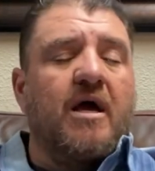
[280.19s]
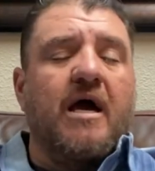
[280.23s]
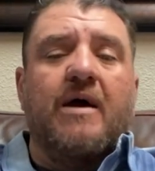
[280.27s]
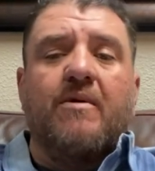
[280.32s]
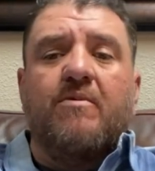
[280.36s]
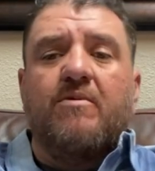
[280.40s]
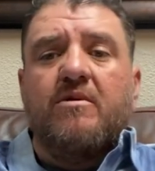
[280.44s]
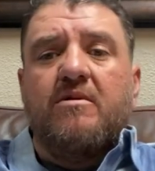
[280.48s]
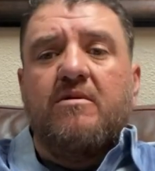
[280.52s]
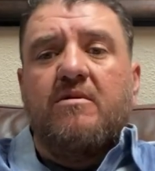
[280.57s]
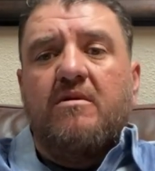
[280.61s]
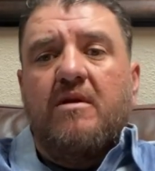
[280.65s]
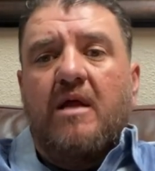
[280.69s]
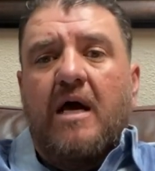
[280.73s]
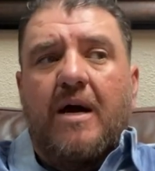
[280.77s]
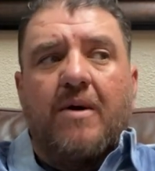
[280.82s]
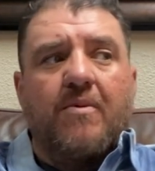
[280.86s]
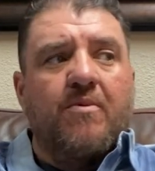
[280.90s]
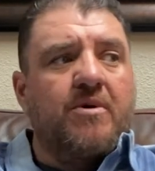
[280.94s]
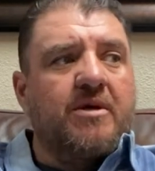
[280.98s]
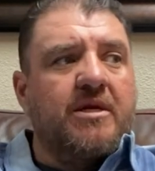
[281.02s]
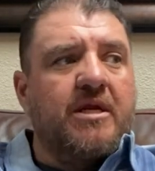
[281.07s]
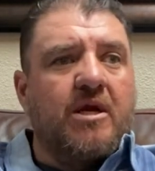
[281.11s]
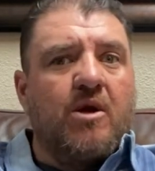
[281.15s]
I
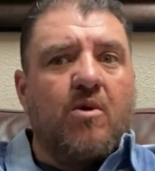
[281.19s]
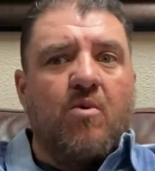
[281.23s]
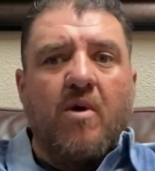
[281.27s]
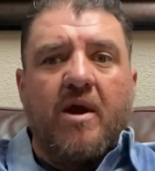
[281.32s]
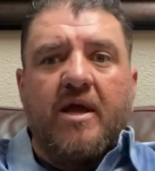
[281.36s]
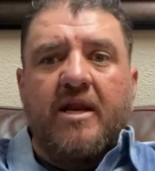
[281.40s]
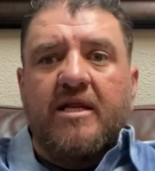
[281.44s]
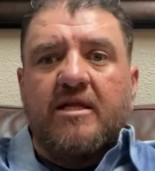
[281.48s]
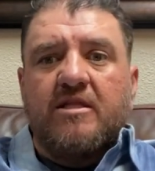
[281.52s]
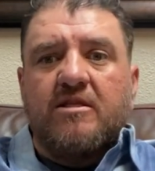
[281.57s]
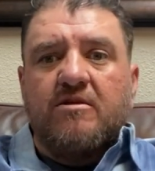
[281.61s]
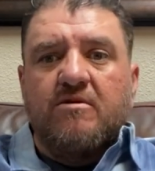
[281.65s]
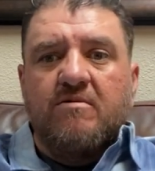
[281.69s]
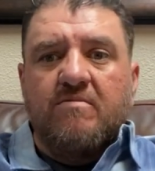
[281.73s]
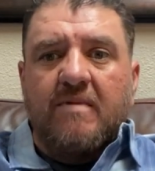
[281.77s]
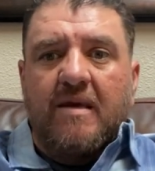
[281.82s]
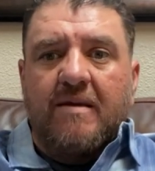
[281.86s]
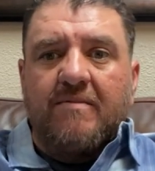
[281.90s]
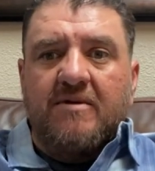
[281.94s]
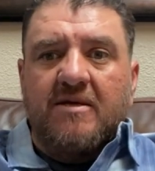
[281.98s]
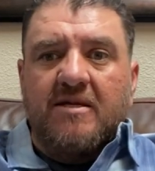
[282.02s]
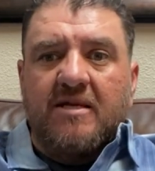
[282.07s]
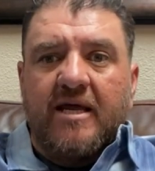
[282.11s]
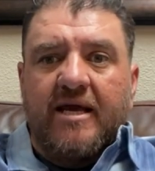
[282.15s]
would equate it to
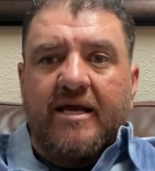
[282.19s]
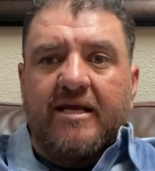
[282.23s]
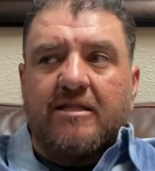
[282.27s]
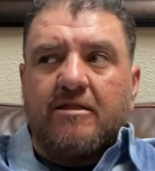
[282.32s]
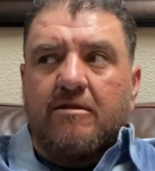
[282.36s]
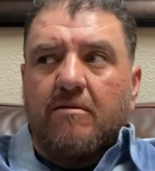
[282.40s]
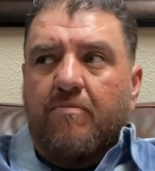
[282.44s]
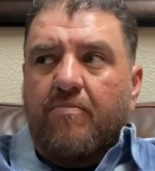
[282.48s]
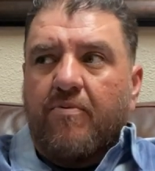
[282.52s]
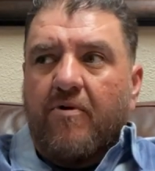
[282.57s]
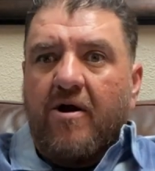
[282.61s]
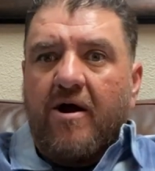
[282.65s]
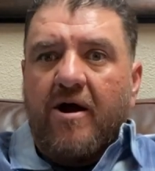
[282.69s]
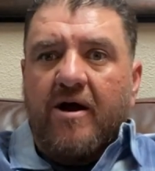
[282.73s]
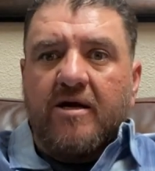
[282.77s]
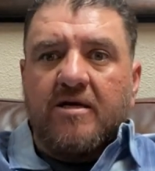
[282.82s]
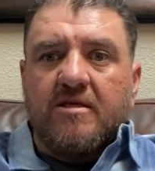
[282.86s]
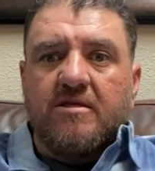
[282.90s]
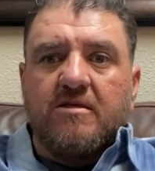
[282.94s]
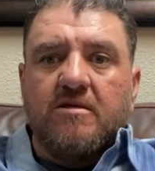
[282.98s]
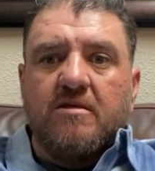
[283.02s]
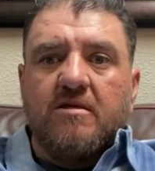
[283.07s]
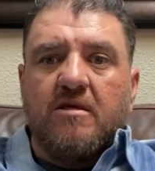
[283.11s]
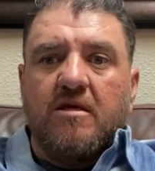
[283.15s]
maybe like the
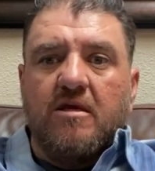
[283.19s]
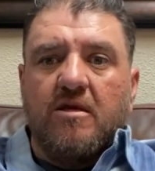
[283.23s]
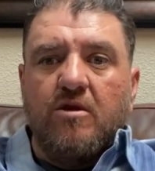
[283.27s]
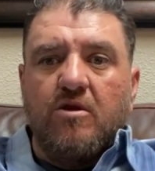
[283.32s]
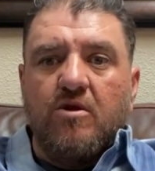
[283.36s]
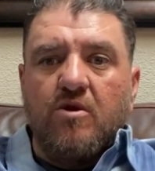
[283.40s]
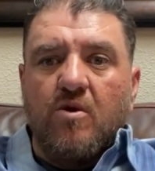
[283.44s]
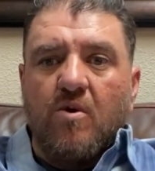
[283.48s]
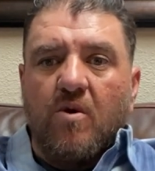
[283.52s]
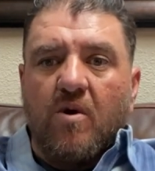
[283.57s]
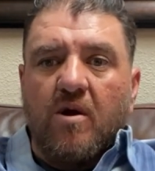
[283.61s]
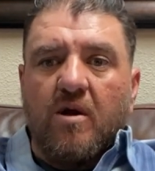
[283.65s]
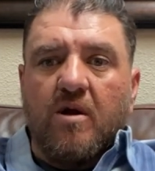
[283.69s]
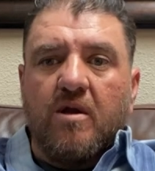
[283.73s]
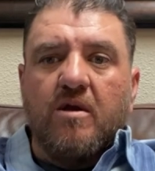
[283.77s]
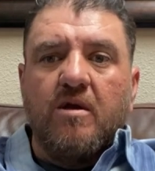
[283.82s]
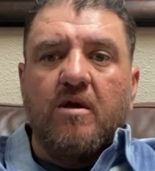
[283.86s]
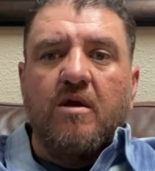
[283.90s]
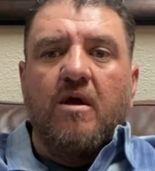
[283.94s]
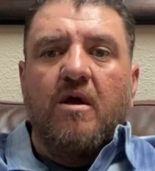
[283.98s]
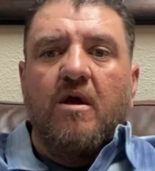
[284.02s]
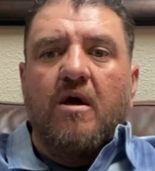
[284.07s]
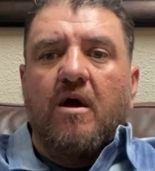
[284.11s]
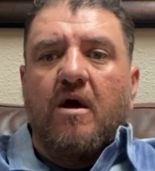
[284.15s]
Bronx in New
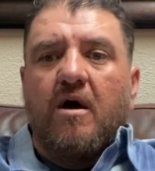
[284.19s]
York,